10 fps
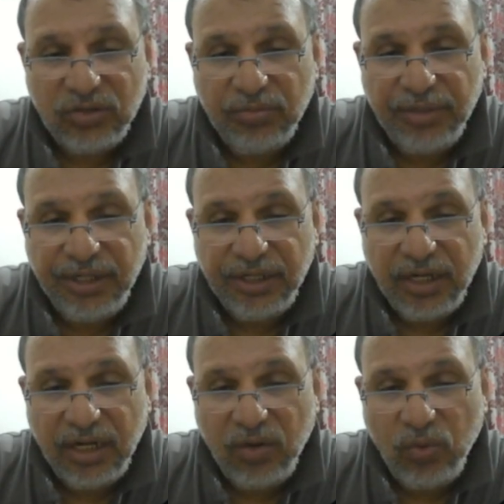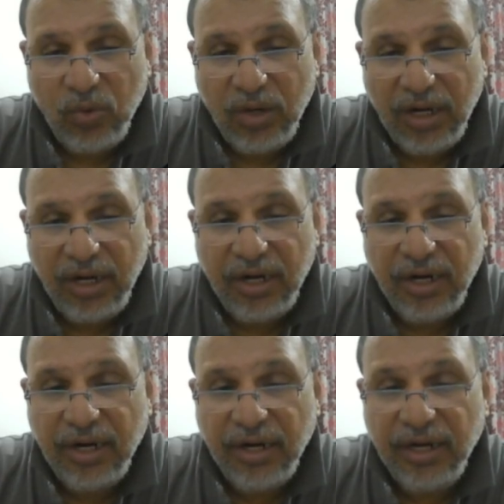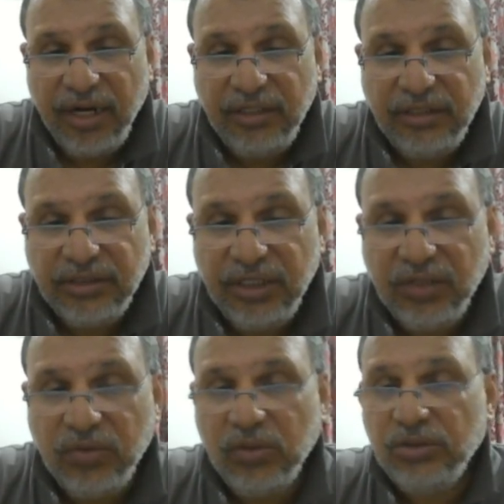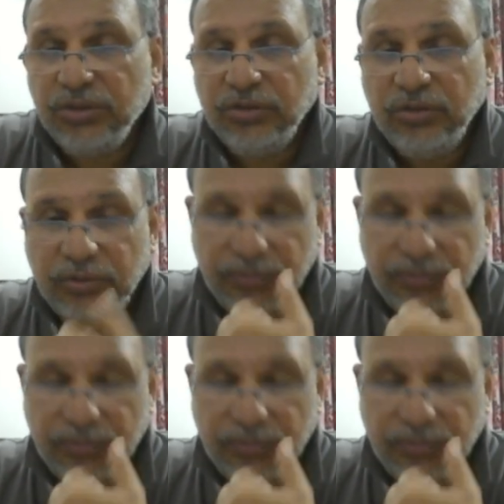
omega 1. That is equals to,